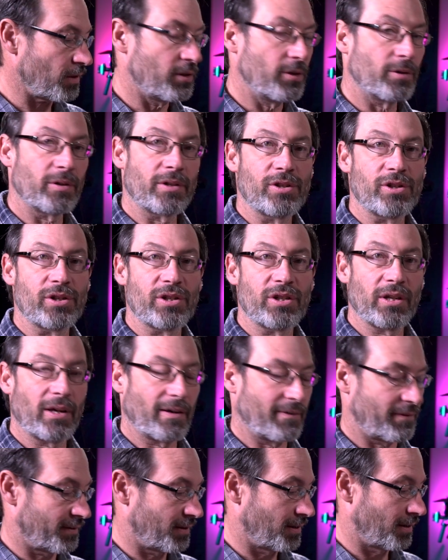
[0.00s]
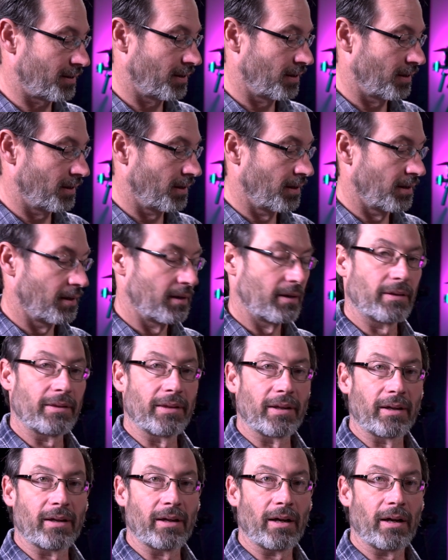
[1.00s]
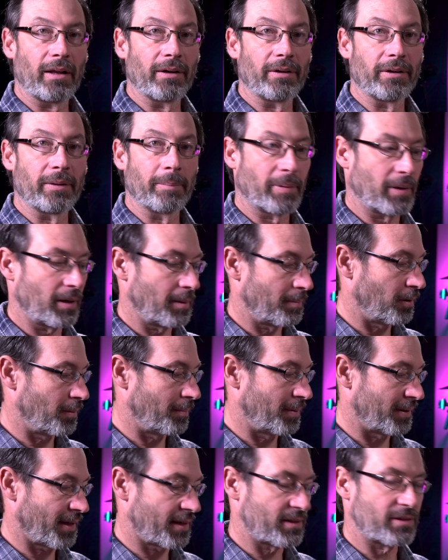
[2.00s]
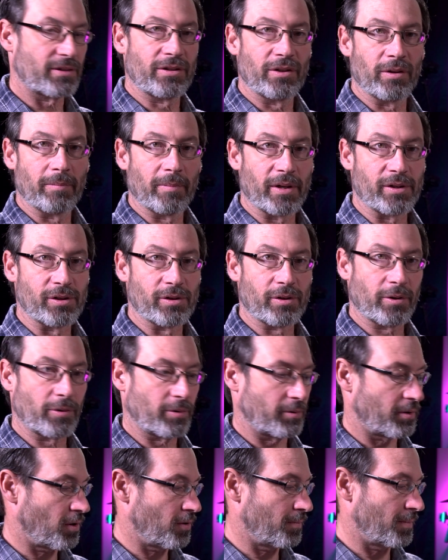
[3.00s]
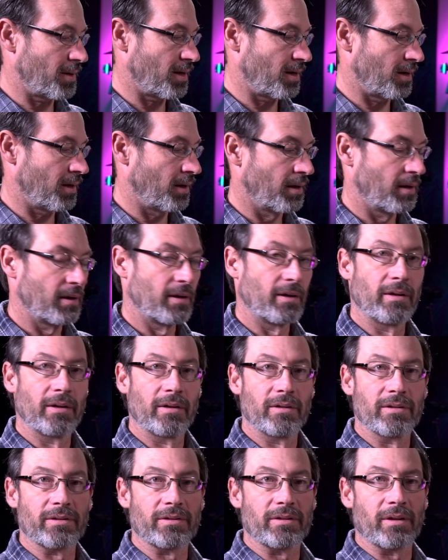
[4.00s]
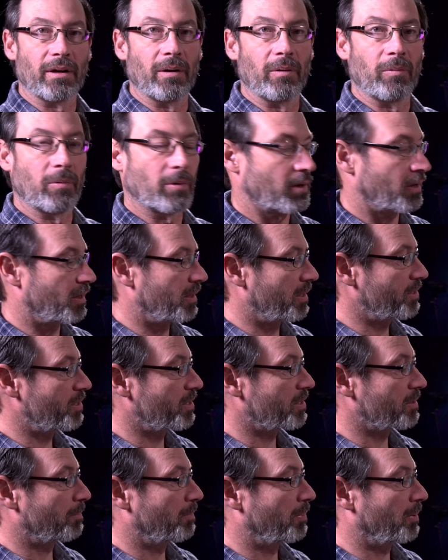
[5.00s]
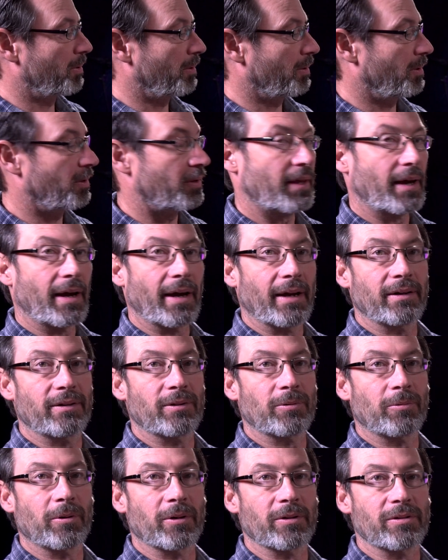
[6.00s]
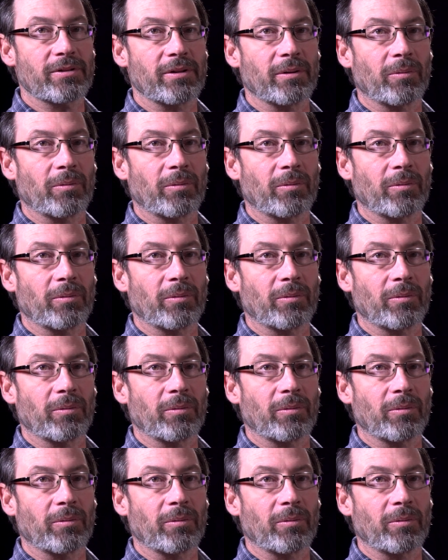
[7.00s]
you could shift the color to purple, but that's too much chroma. So we're gonna just pull that towards